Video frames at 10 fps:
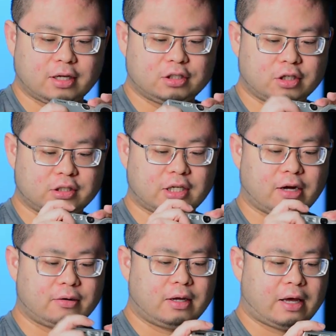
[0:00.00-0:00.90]
that juts
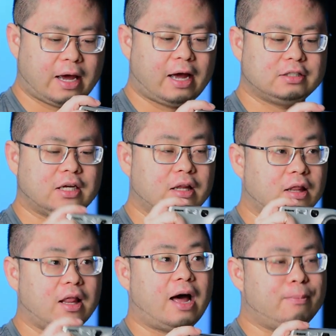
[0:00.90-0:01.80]
out adds a
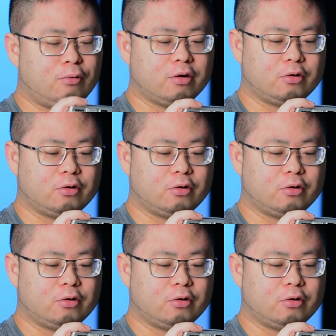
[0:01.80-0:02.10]
lot more